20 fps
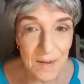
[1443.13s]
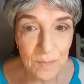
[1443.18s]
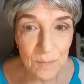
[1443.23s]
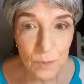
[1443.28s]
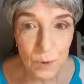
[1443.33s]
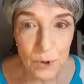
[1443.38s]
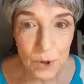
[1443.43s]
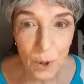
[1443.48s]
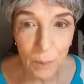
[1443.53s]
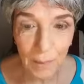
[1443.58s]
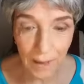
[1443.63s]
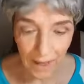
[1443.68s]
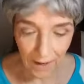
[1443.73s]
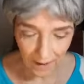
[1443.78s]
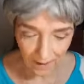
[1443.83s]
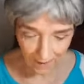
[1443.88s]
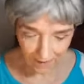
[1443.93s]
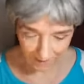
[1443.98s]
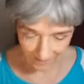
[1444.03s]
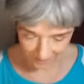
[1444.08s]
Mucho
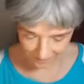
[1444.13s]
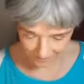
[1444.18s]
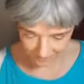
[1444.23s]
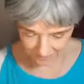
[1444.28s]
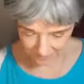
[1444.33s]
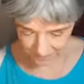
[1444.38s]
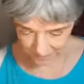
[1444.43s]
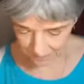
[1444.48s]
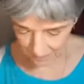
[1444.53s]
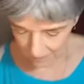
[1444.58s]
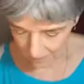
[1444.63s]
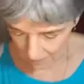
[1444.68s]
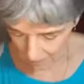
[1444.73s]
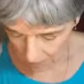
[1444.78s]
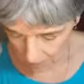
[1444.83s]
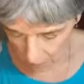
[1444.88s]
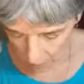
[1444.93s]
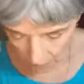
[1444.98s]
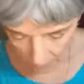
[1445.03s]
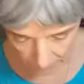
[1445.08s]
better.
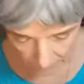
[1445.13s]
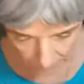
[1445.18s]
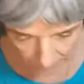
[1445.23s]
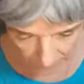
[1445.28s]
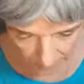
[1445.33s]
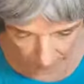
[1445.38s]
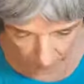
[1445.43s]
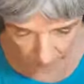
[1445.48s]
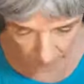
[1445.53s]
Okay, so